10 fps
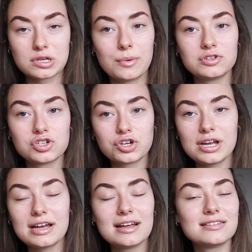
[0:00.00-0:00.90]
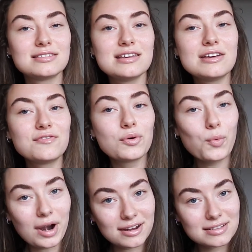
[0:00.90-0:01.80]
so I want to try it and see if it
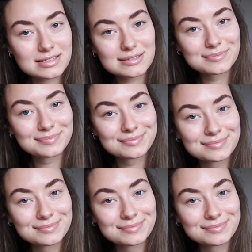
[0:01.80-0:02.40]
works.